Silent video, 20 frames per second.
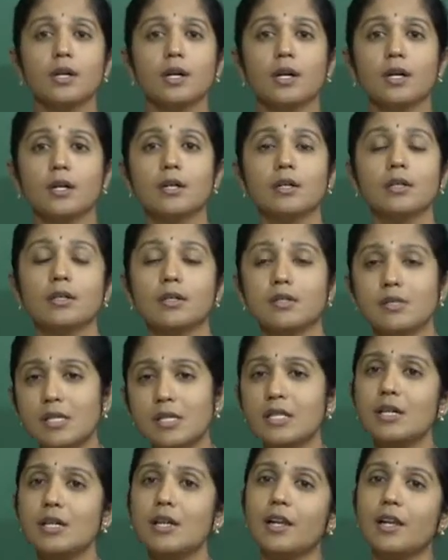a
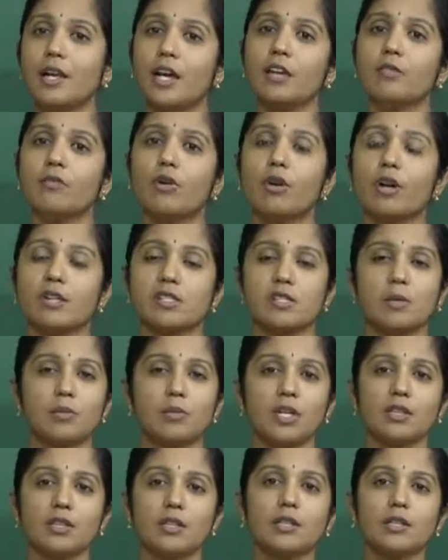single line for
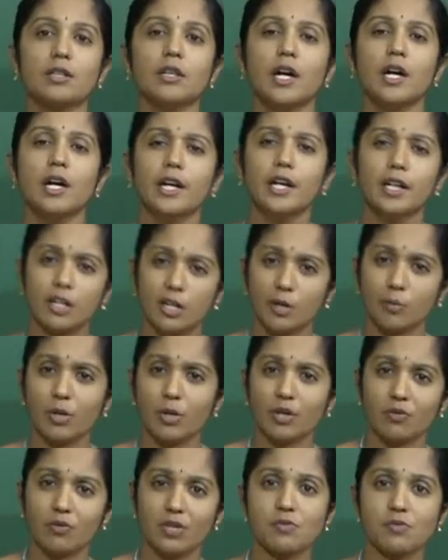accepting the interrupt
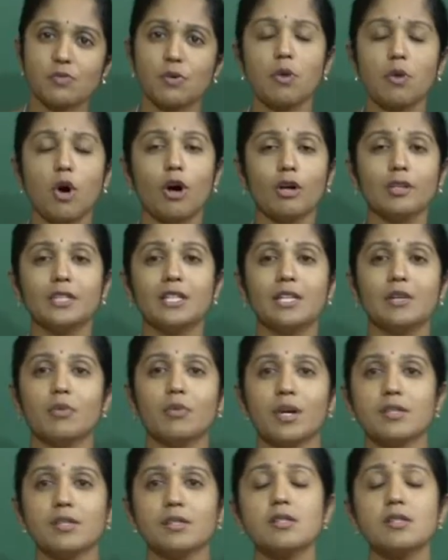request from all the
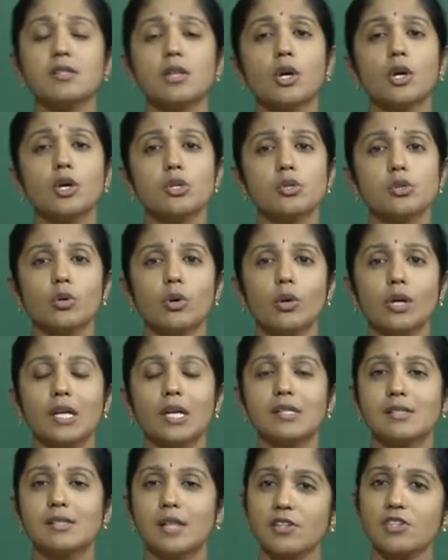devices. So
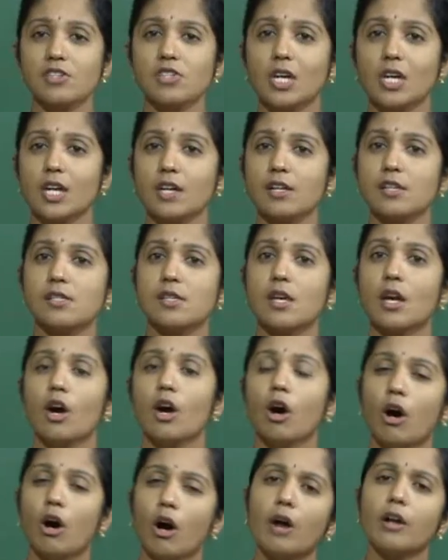in such case,
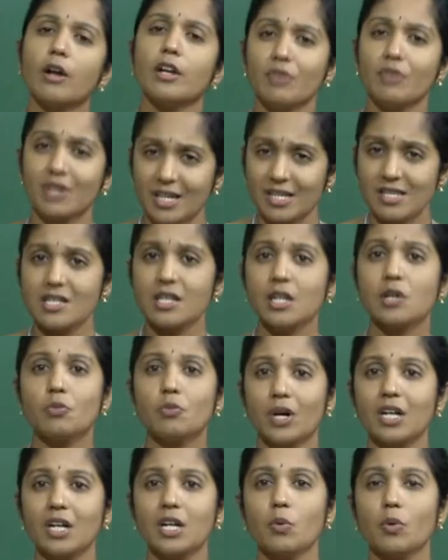or if you consider
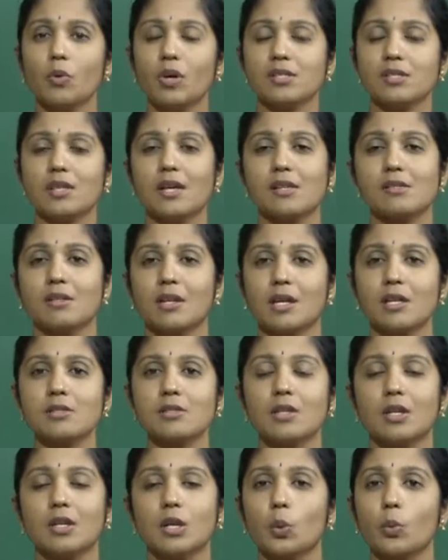one device has
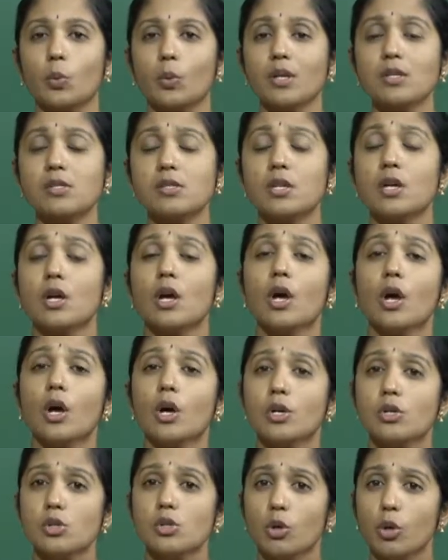raised the request,
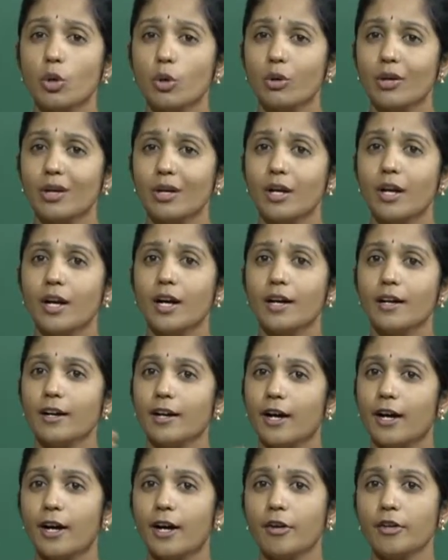so
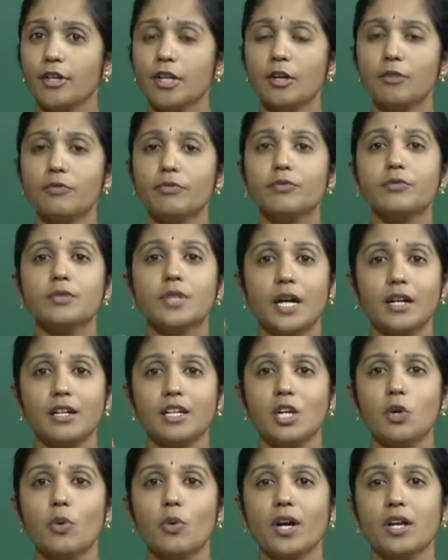if
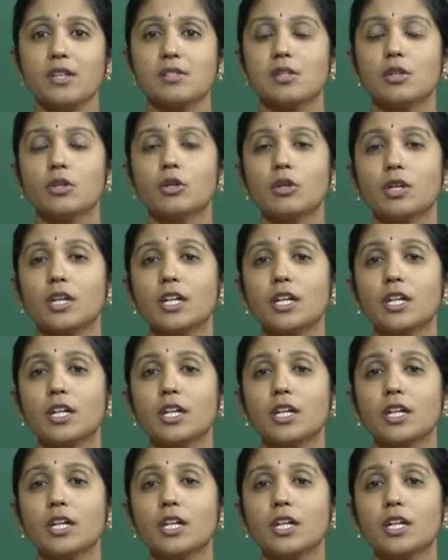that device